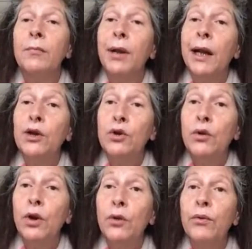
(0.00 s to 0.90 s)
But I do
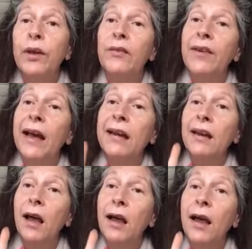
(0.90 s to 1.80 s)
know that if I had
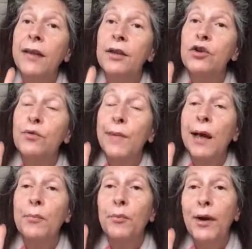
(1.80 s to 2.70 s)
not had the
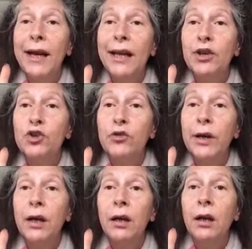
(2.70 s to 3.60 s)
traumatic brain
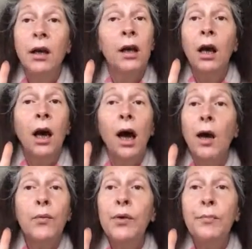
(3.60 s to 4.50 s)
injury,
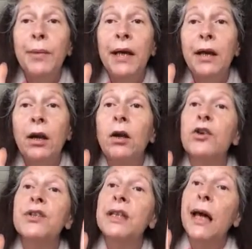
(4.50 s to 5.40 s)
I wouldn't be here
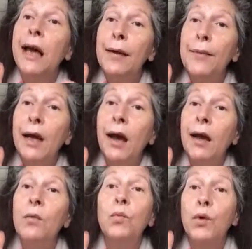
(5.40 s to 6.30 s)
because the
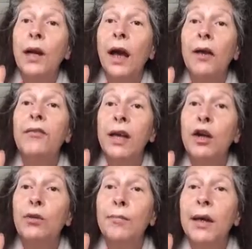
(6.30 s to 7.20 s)
ABI would have
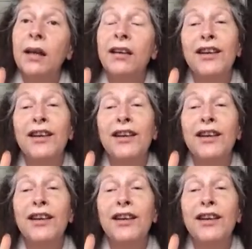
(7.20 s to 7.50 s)
killed me.